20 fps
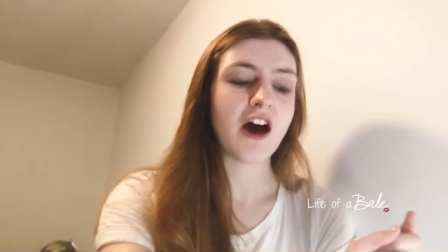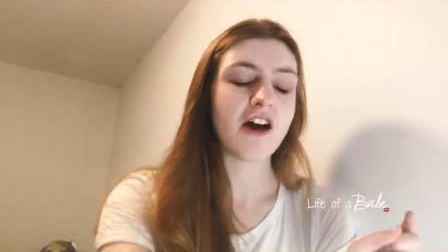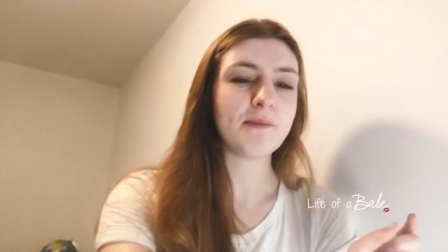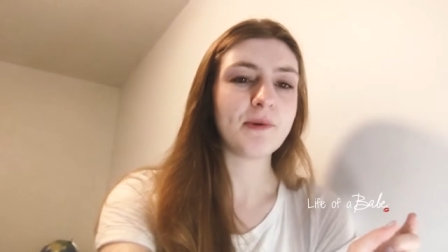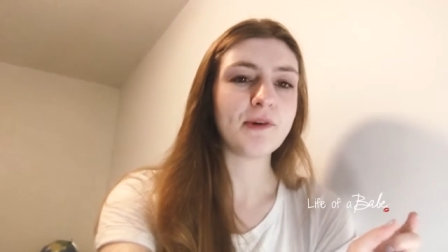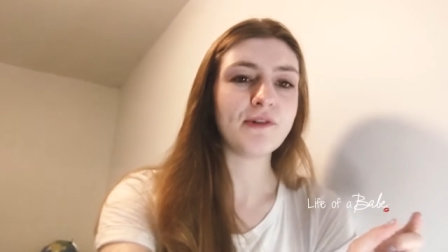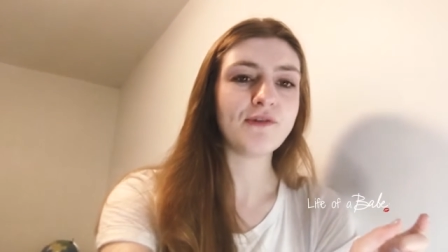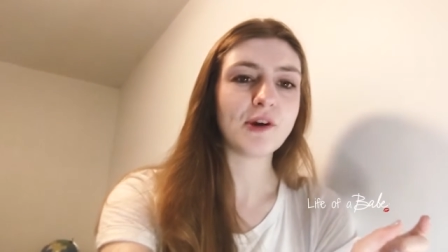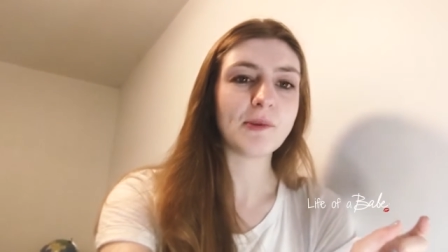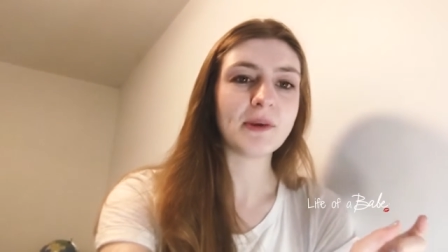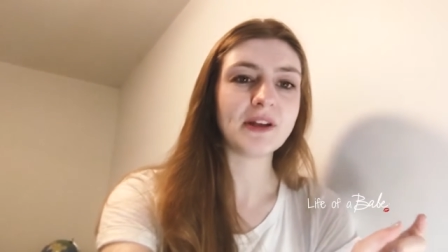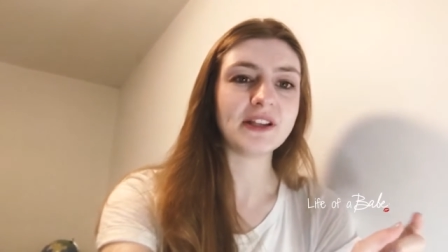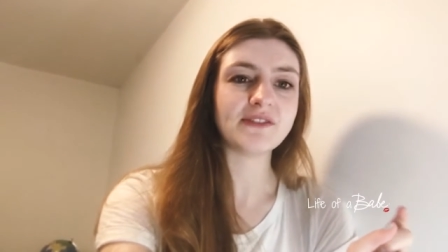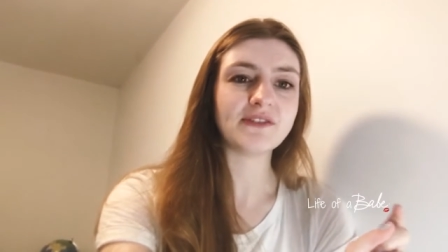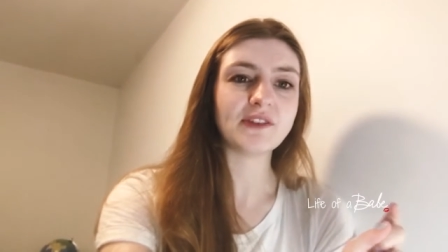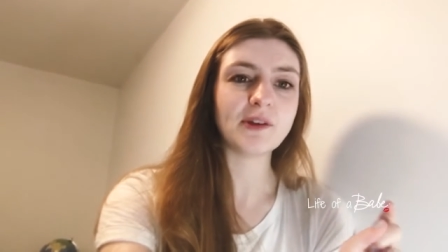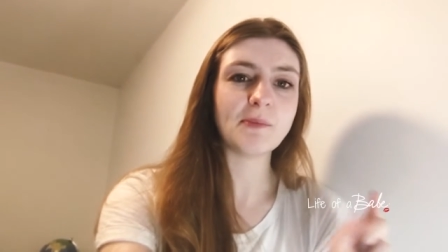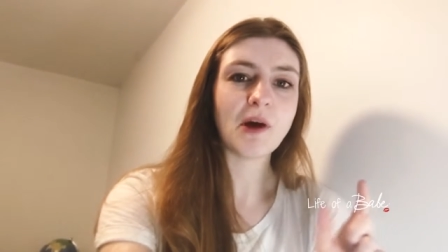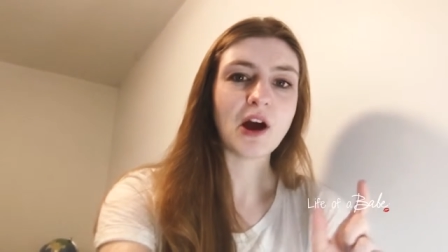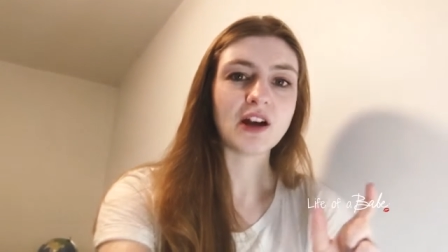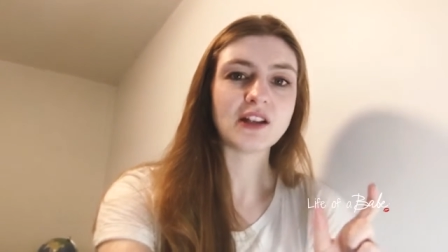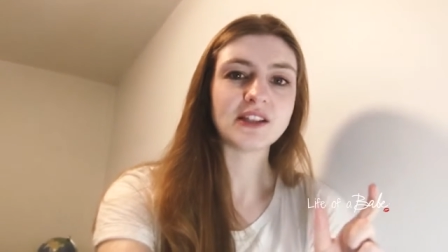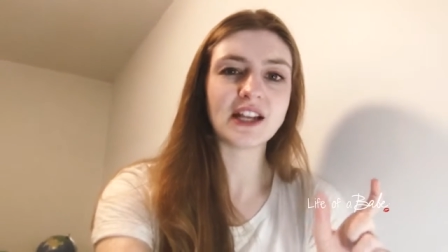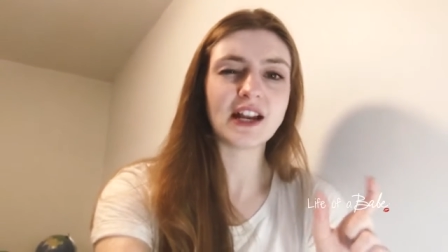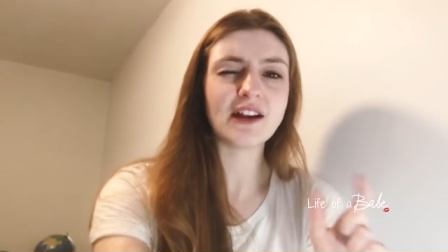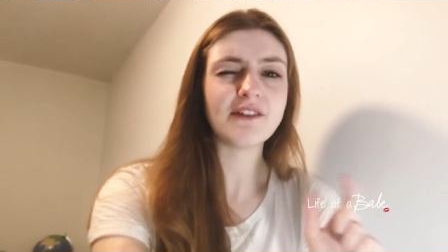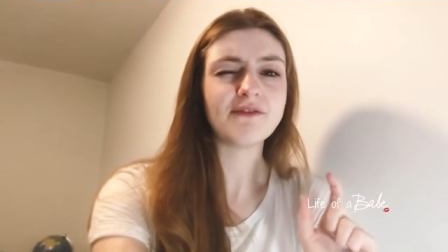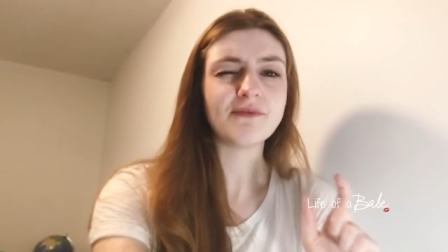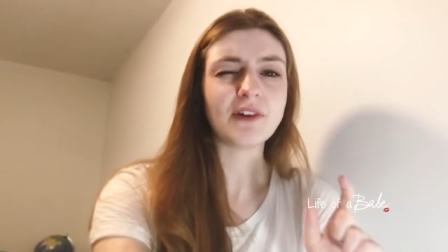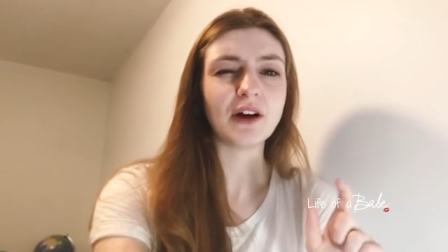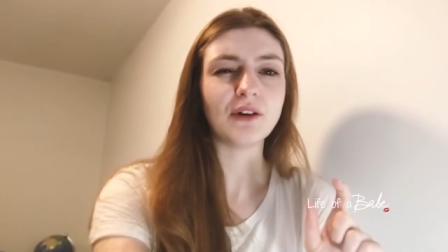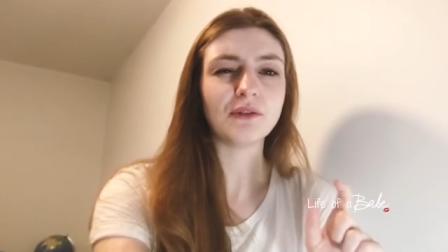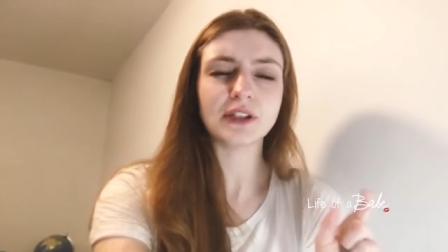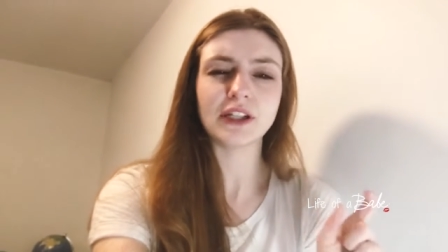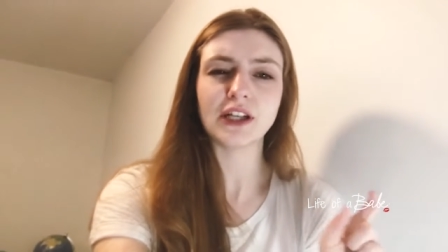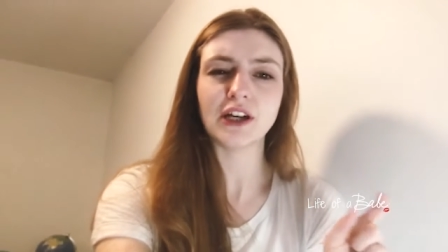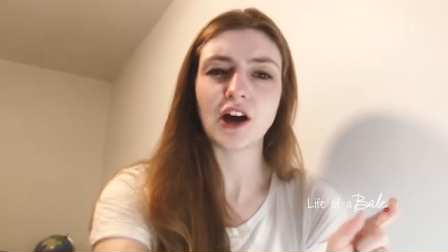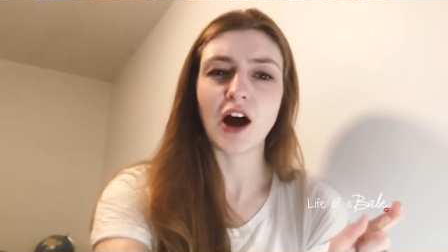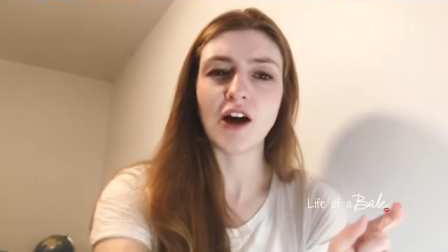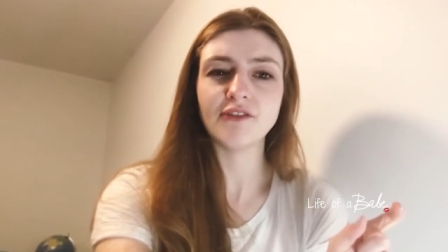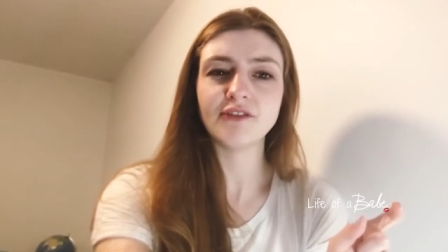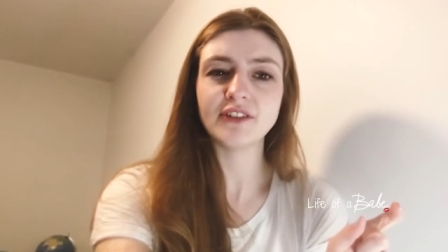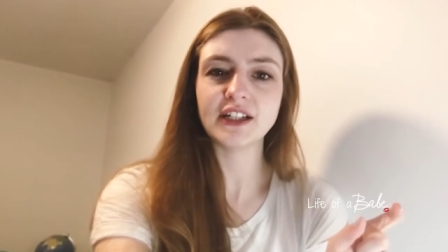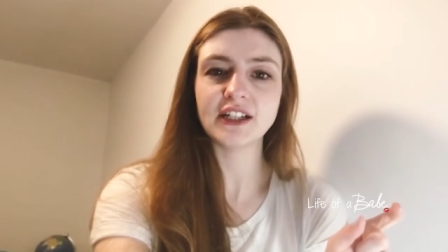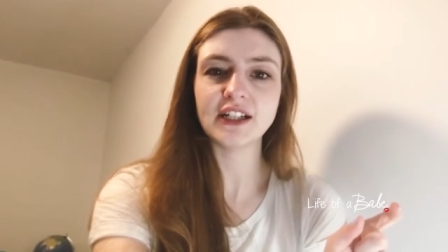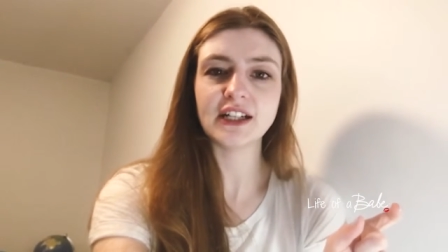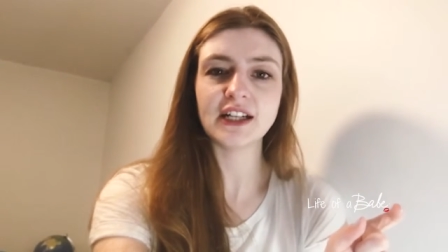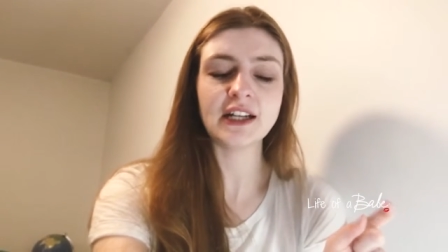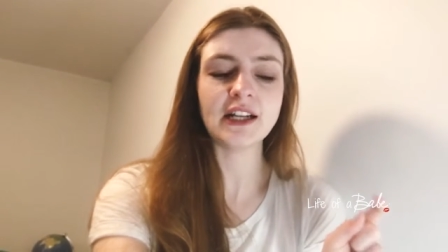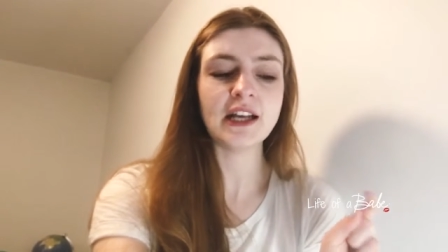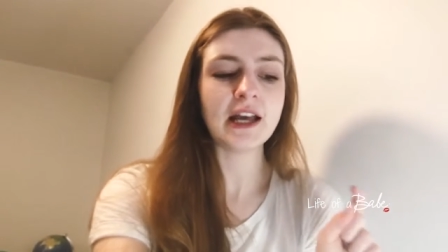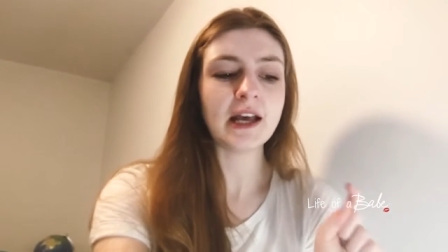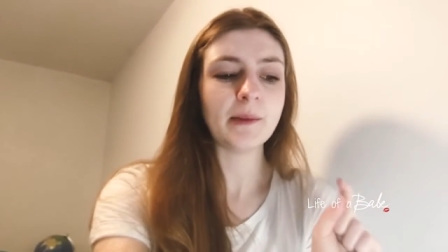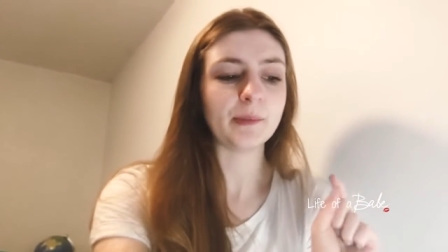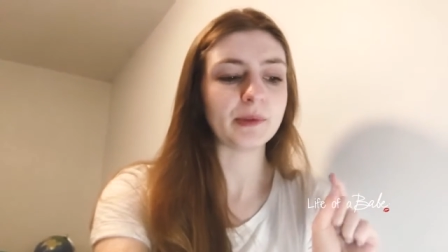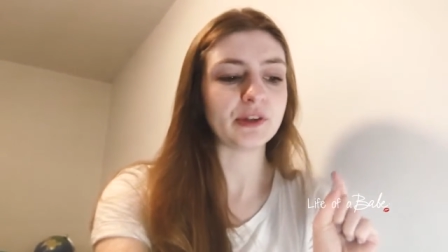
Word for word: a performance of the parts that I felt really confident in,